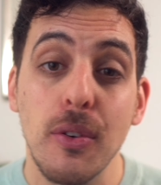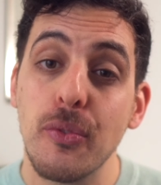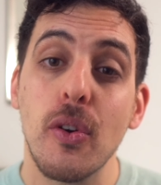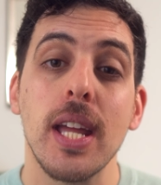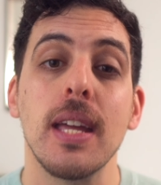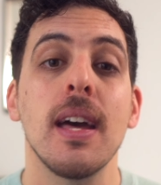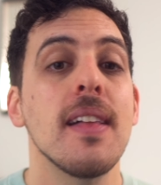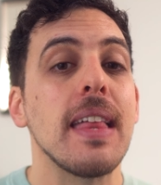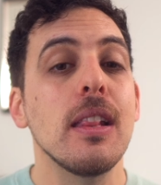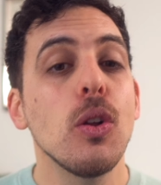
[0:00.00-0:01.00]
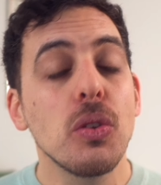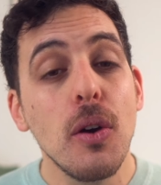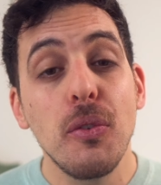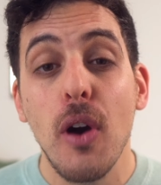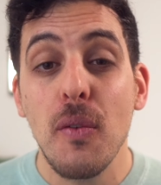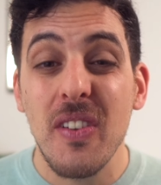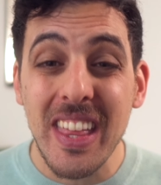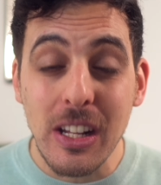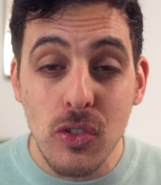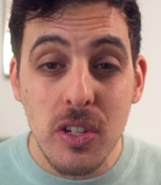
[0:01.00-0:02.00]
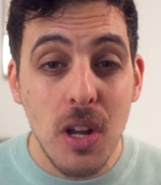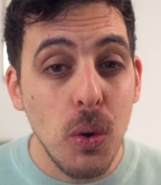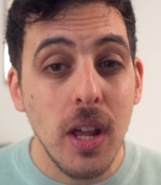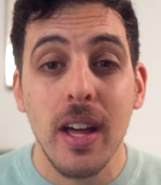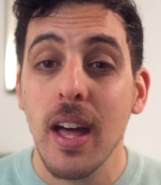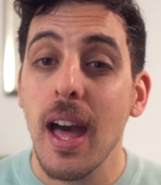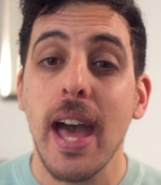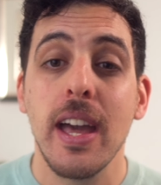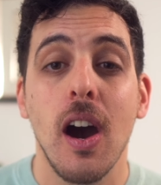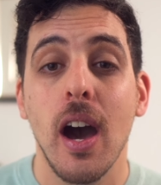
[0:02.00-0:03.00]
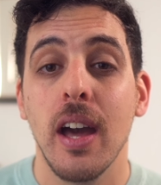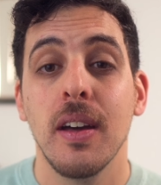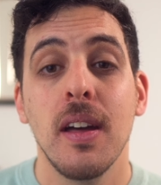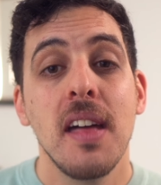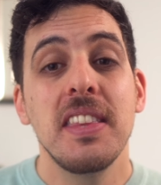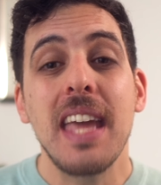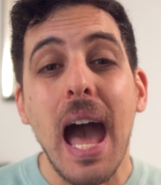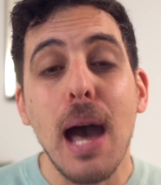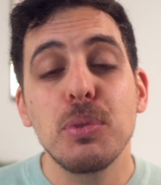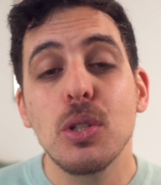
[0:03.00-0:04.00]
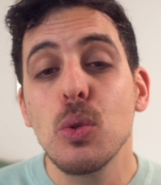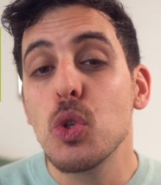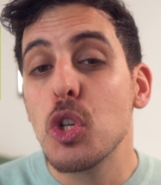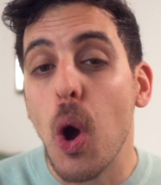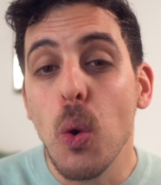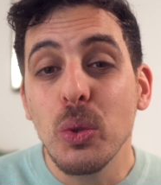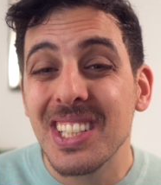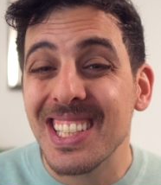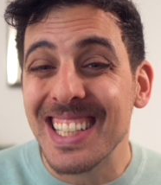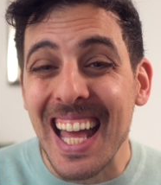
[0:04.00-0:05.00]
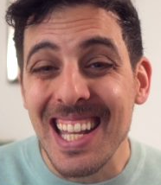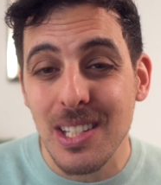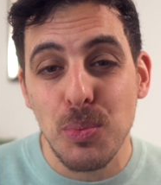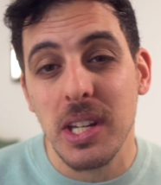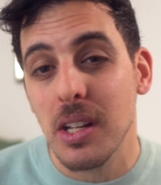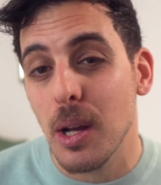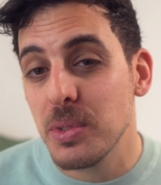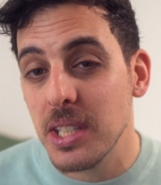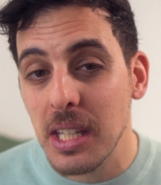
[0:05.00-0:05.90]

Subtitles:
free, then look no further than Granola AI, the absolute gold standard when it comes to